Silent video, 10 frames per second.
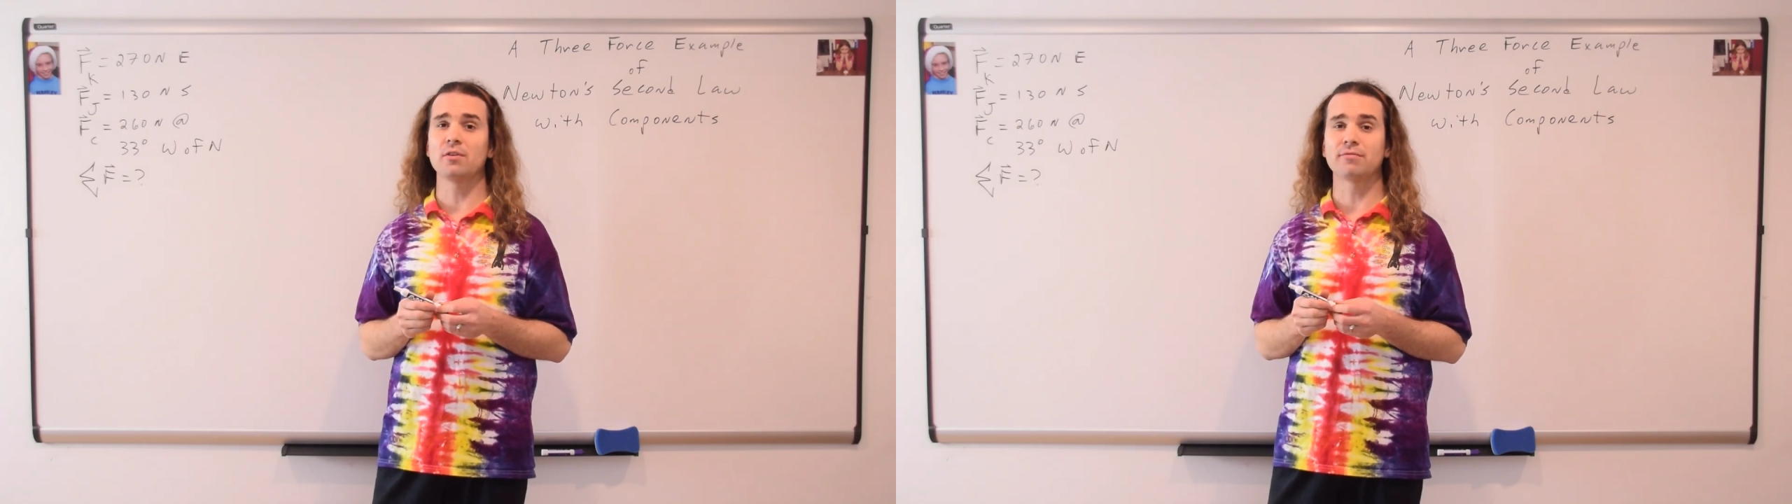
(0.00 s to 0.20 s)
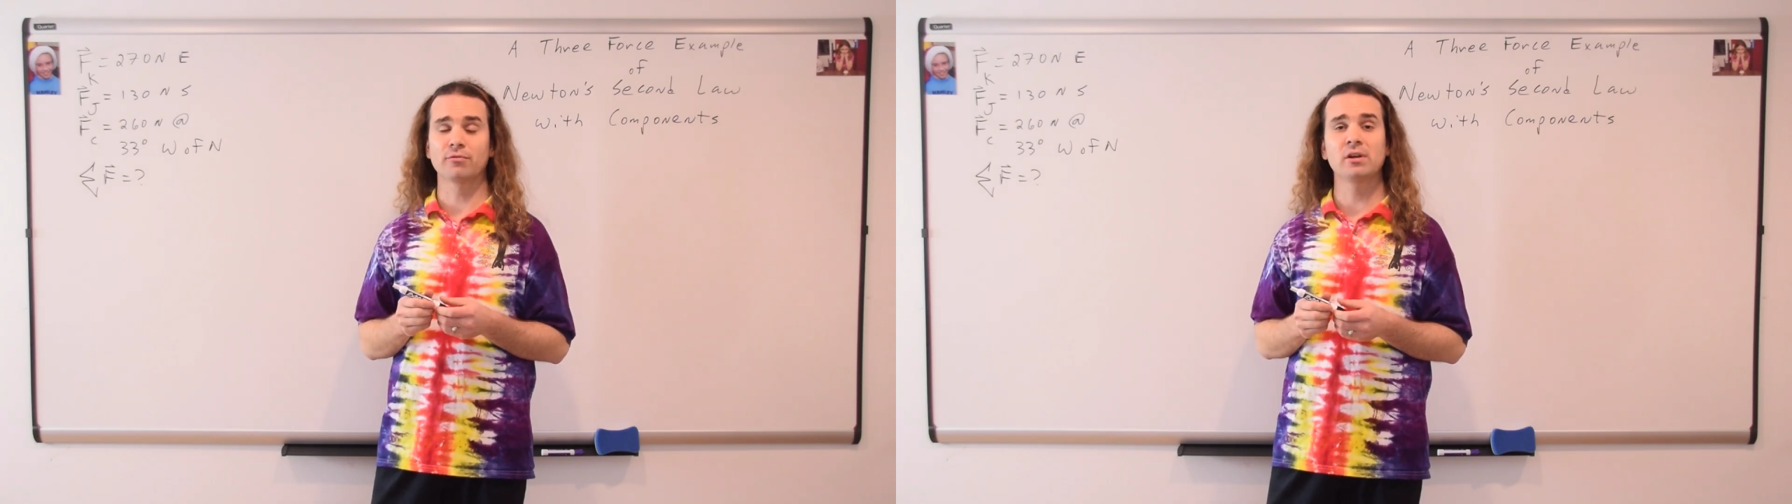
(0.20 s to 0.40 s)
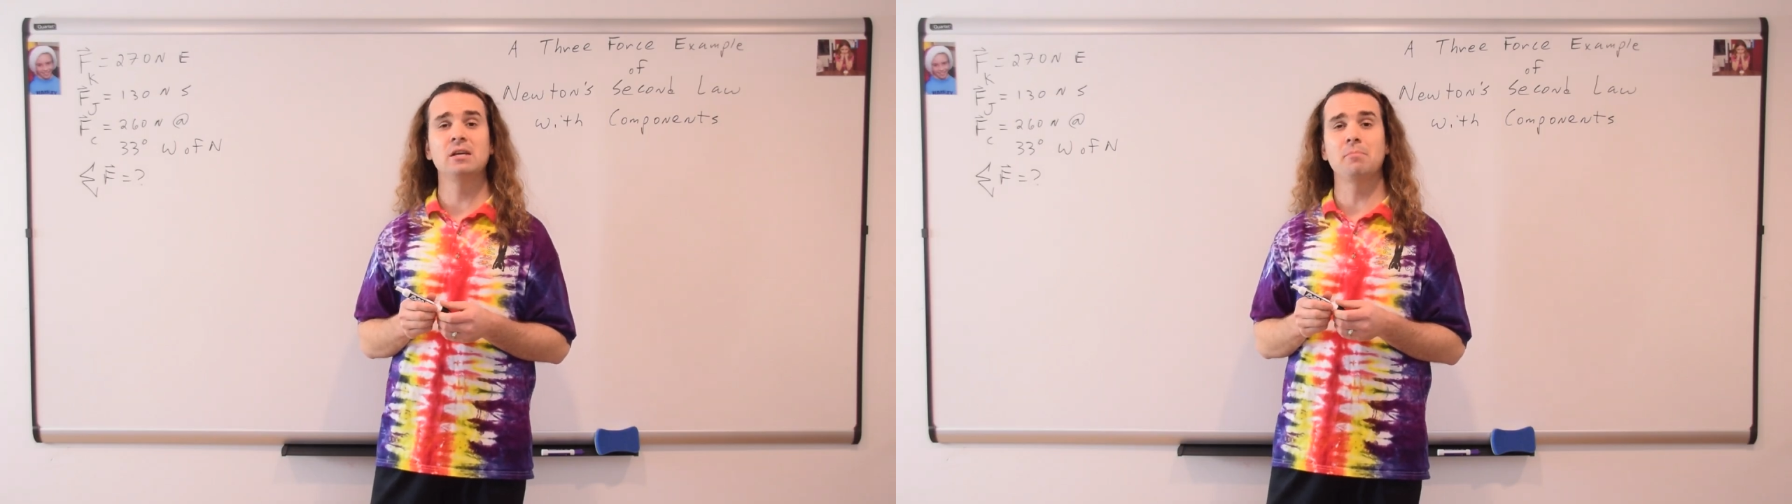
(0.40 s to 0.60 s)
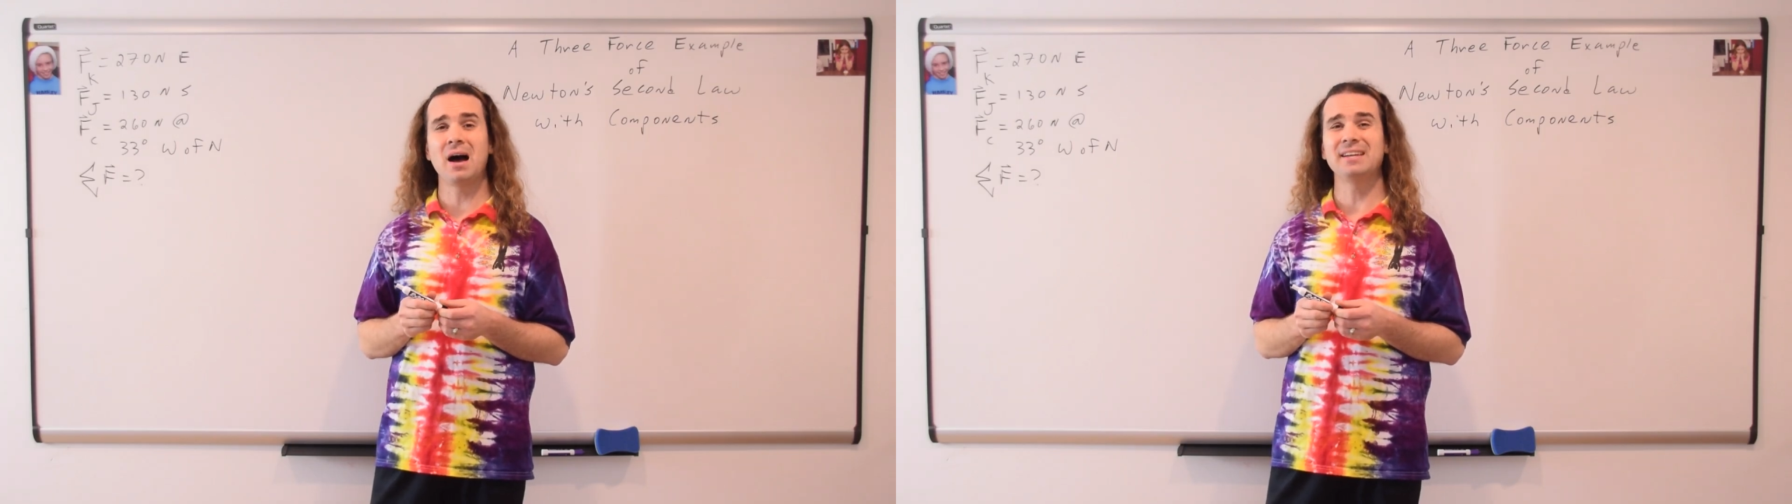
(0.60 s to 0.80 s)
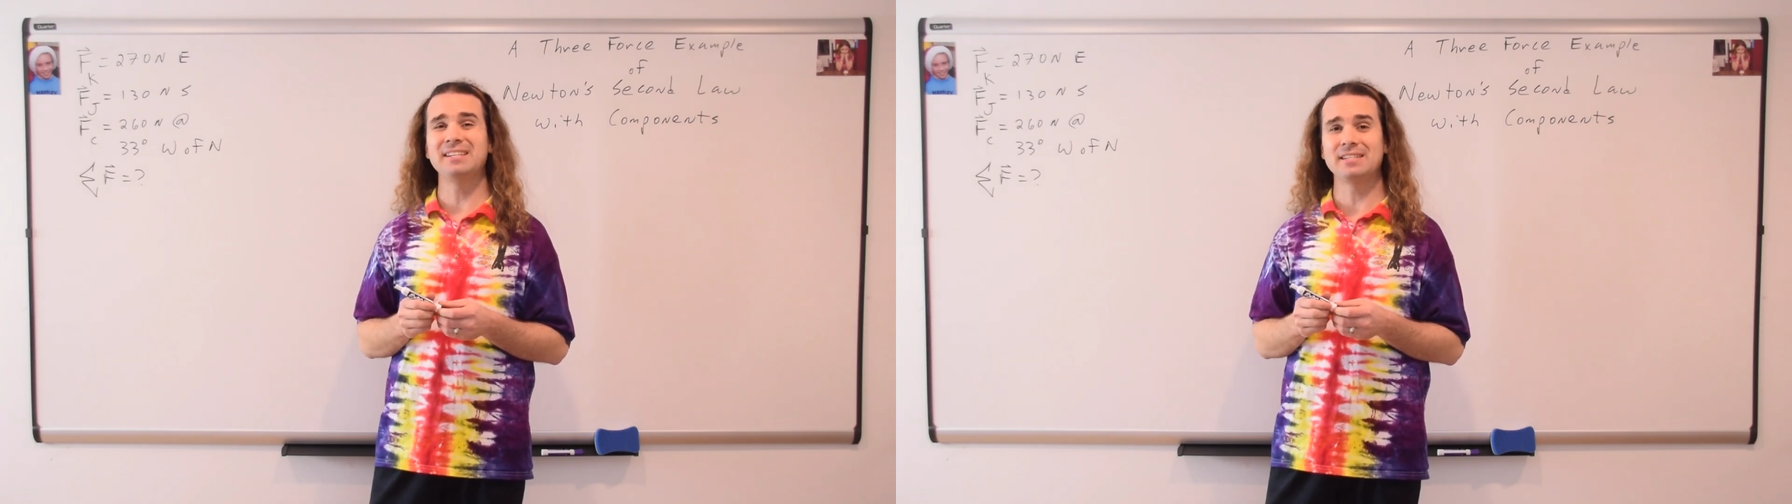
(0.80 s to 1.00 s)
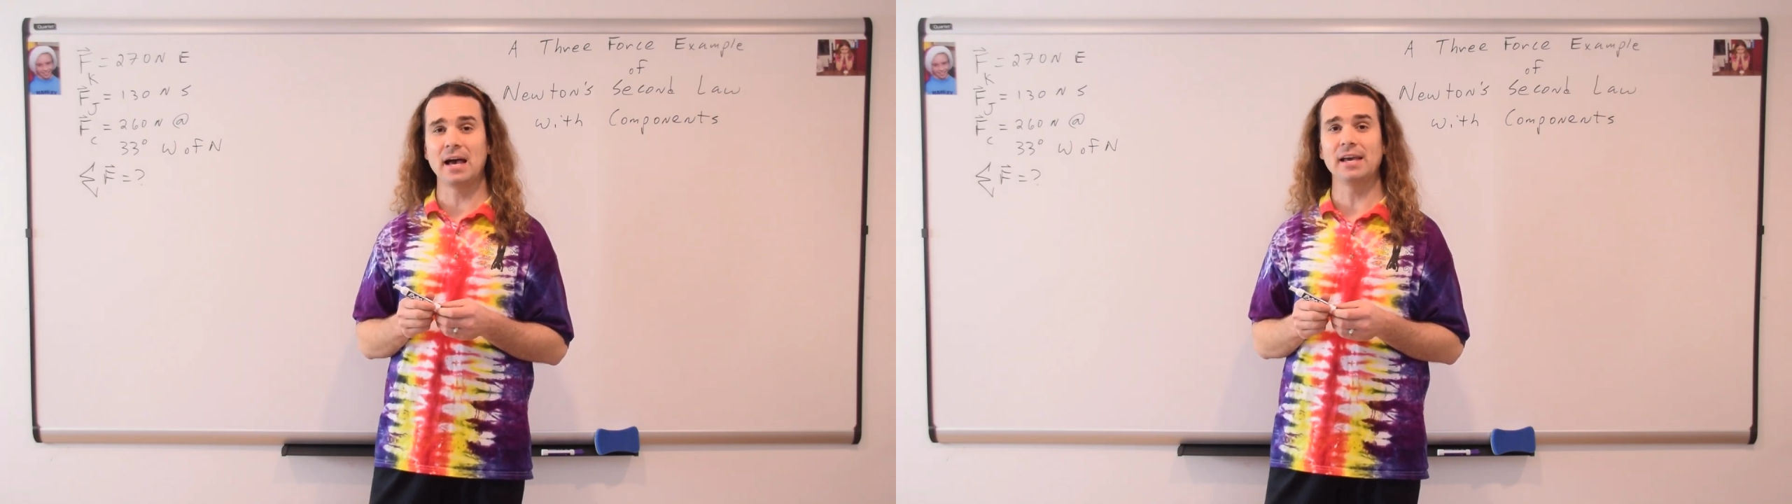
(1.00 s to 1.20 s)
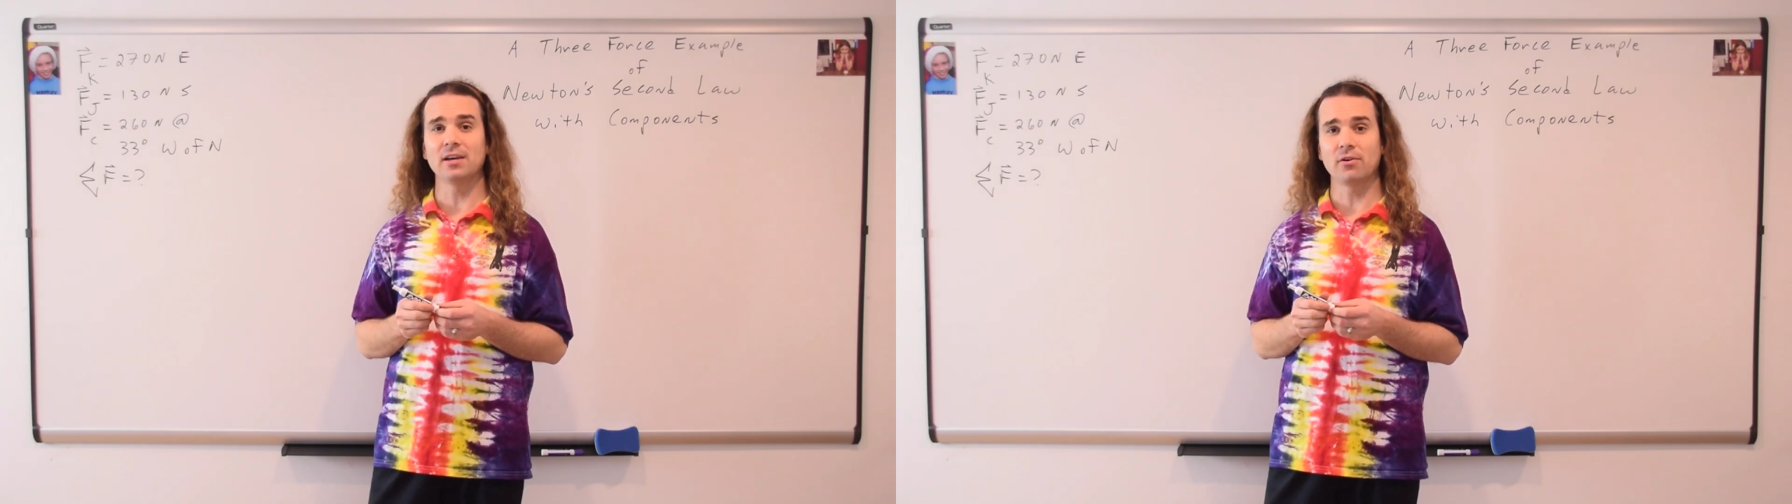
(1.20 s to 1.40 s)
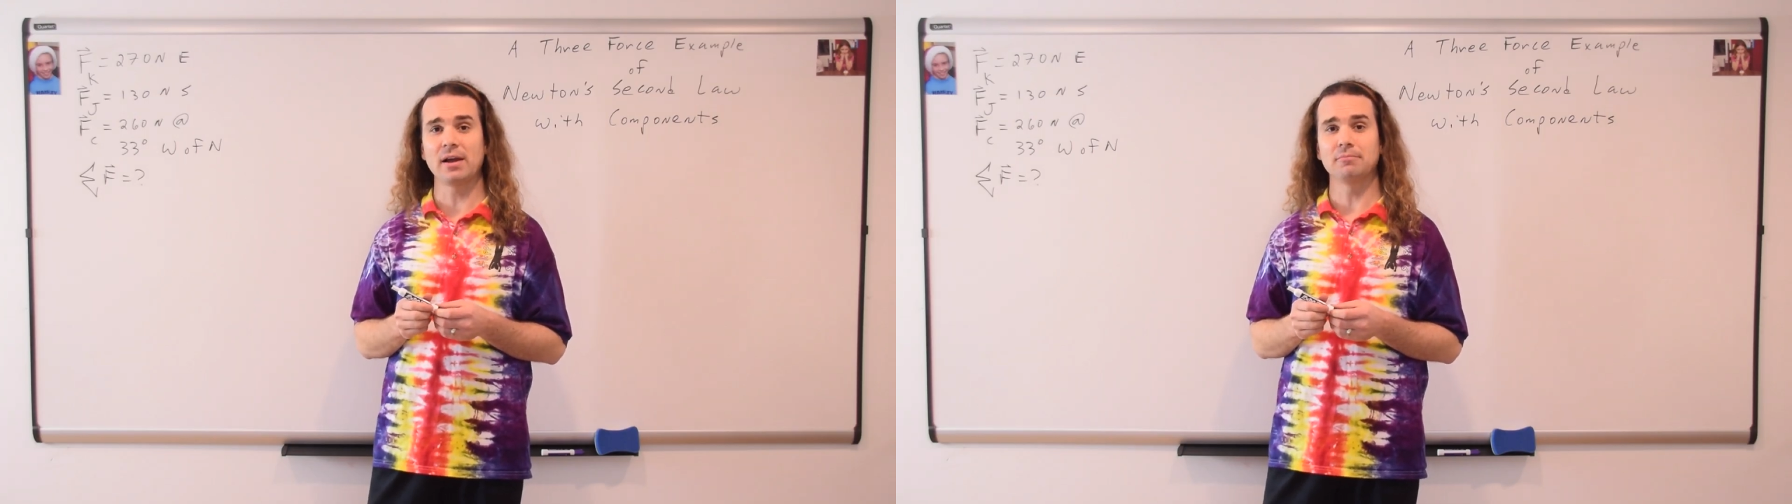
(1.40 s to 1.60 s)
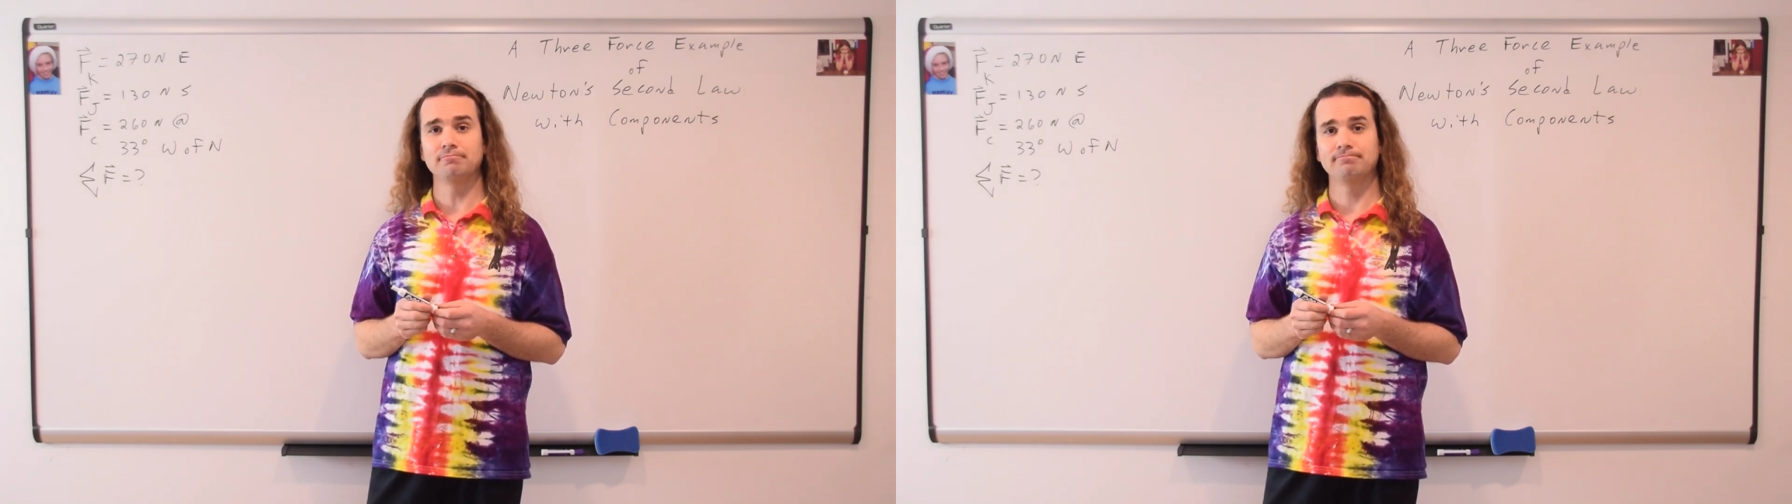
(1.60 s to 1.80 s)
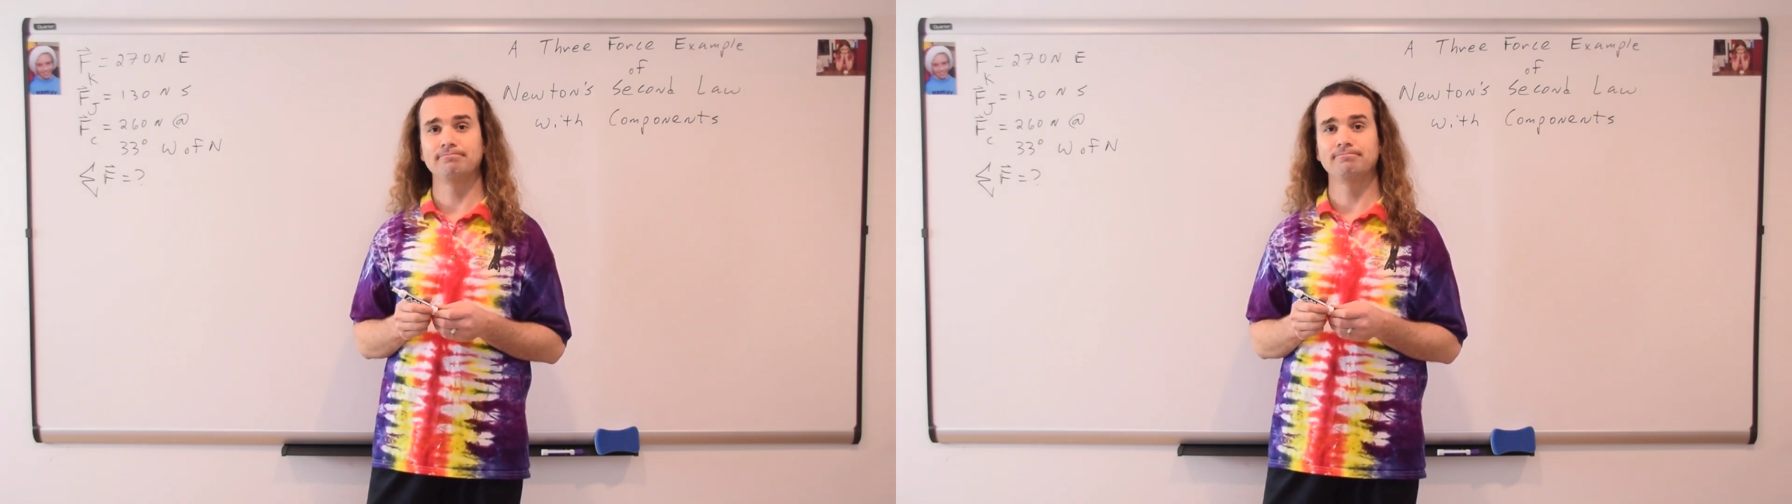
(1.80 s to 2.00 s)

the free body diagram.